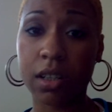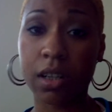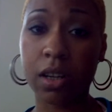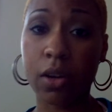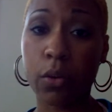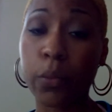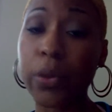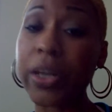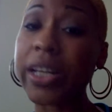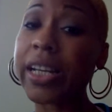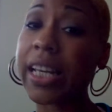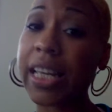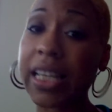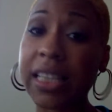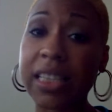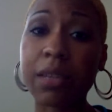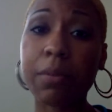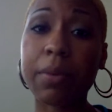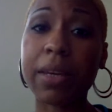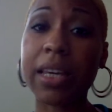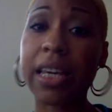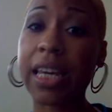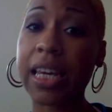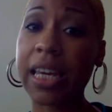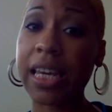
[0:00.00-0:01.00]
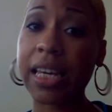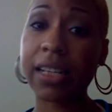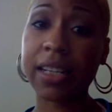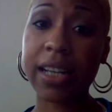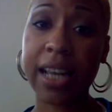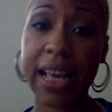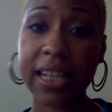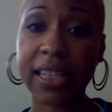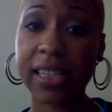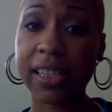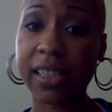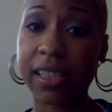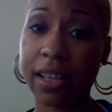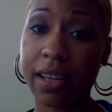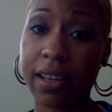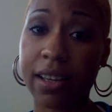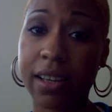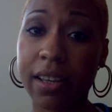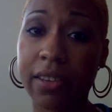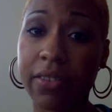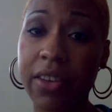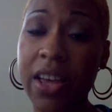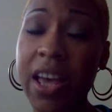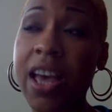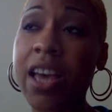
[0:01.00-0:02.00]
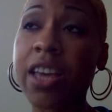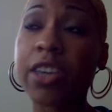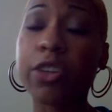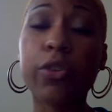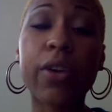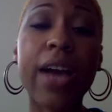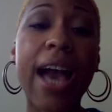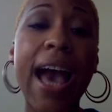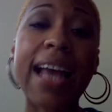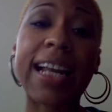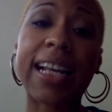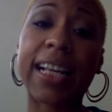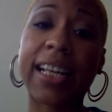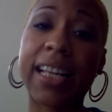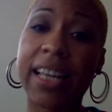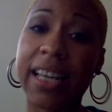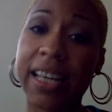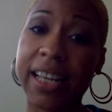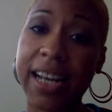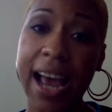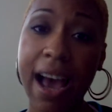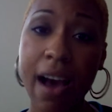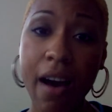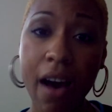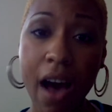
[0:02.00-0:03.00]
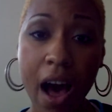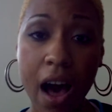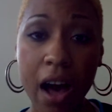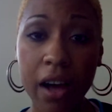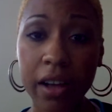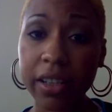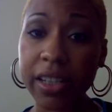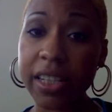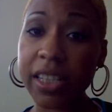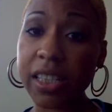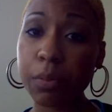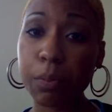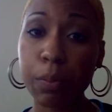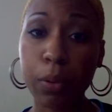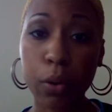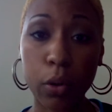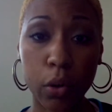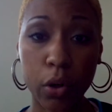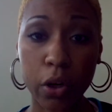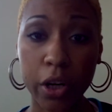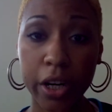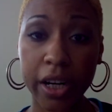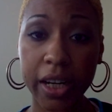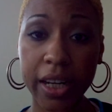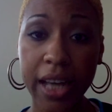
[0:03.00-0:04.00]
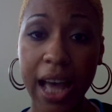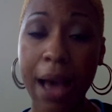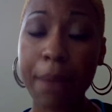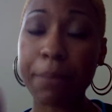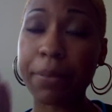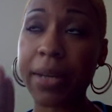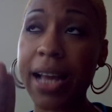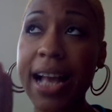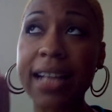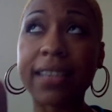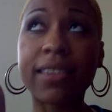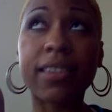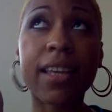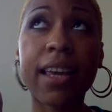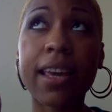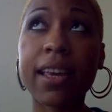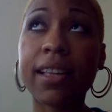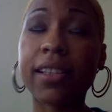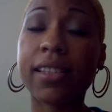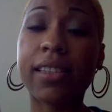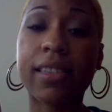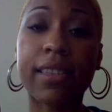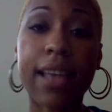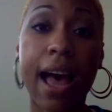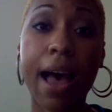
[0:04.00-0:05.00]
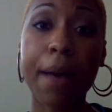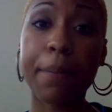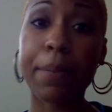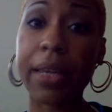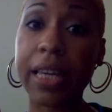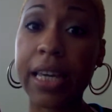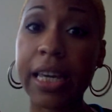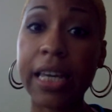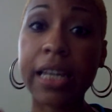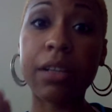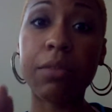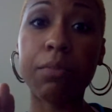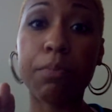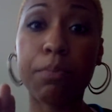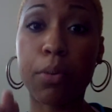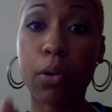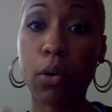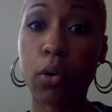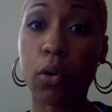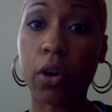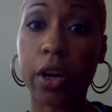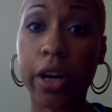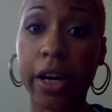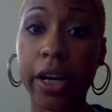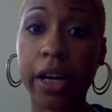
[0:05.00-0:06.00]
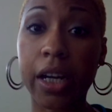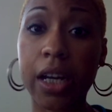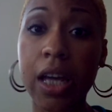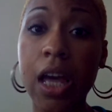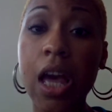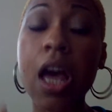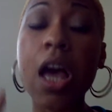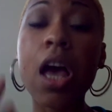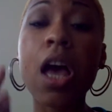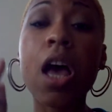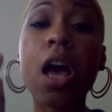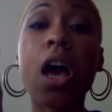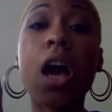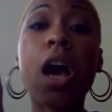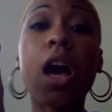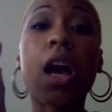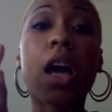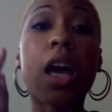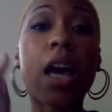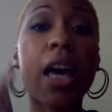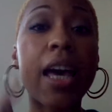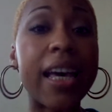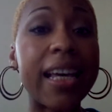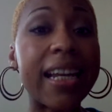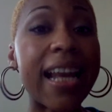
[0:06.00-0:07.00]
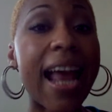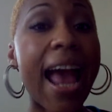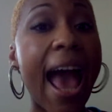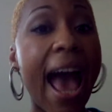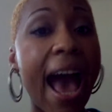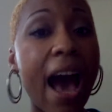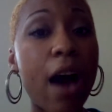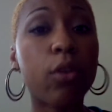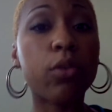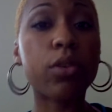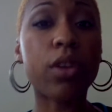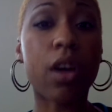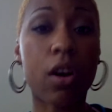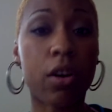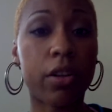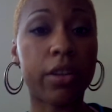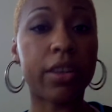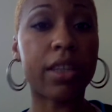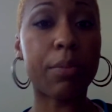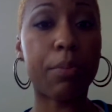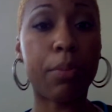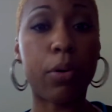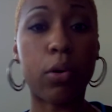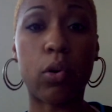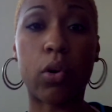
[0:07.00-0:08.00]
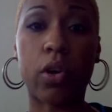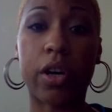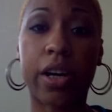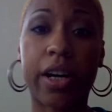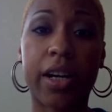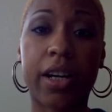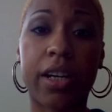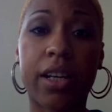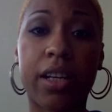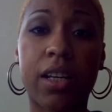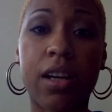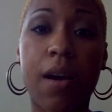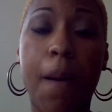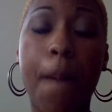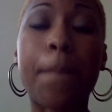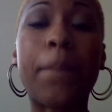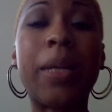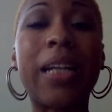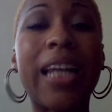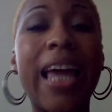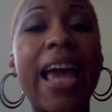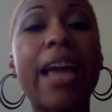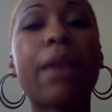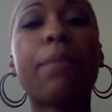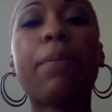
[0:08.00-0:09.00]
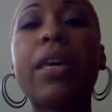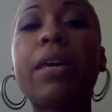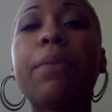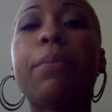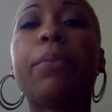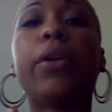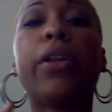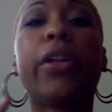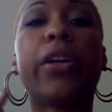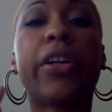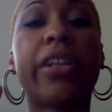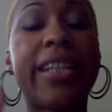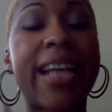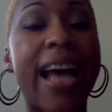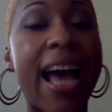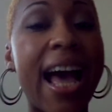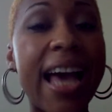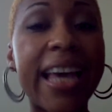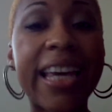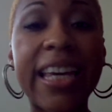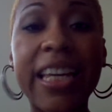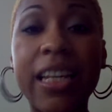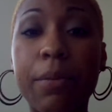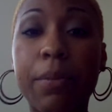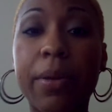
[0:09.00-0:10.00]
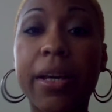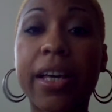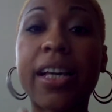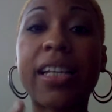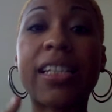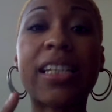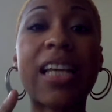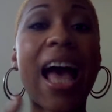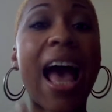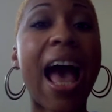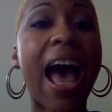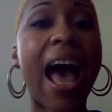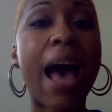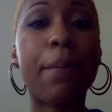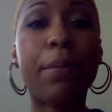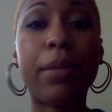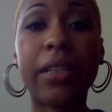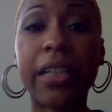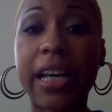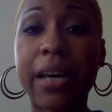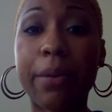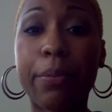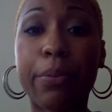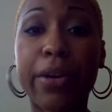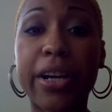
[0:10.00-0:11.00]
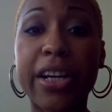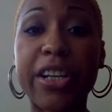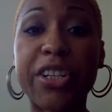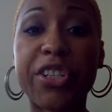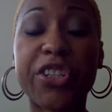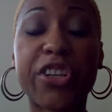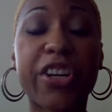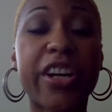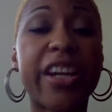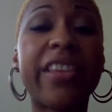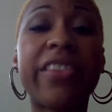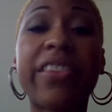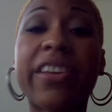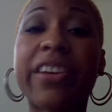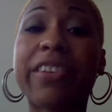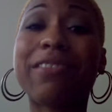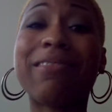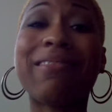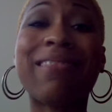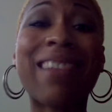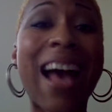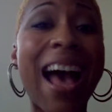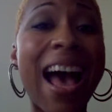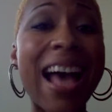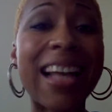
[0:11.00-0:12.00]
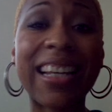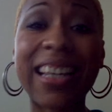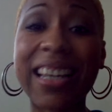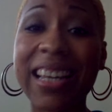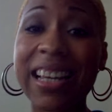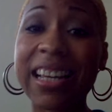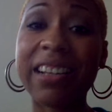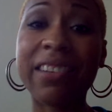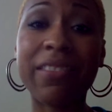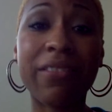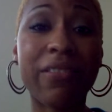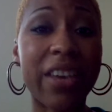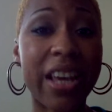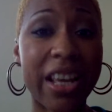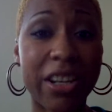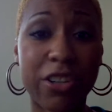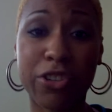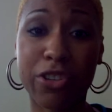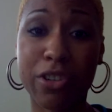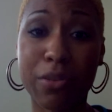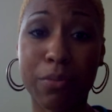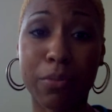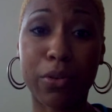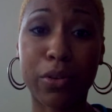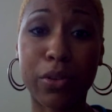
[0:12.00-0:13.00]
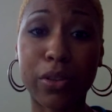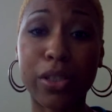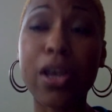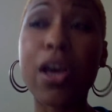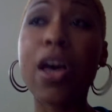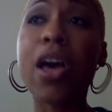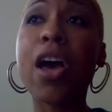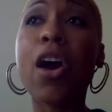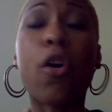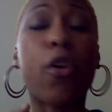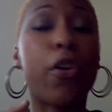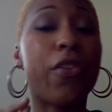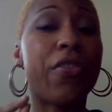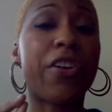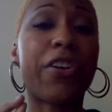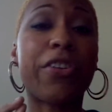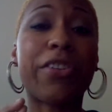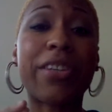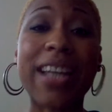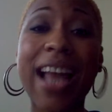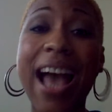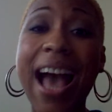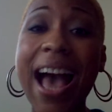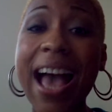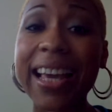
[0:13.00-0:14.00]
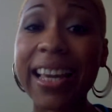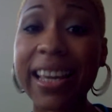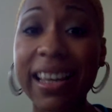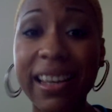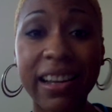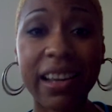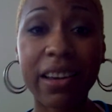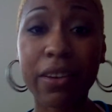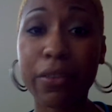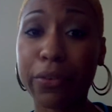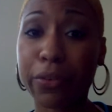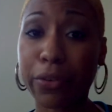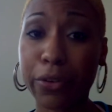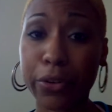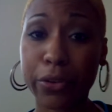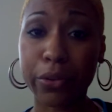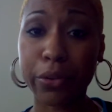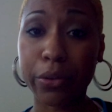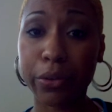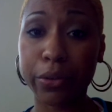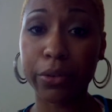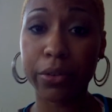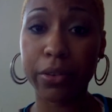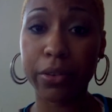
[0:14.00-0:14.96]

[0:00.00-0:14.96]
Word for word: we need to be eating that stuff you got to cut out all this pork i'm not saying stop eat pork cut out on the pork Black people are dying because of high blood pressure and they're not eating vegetables or they're not eating fruit.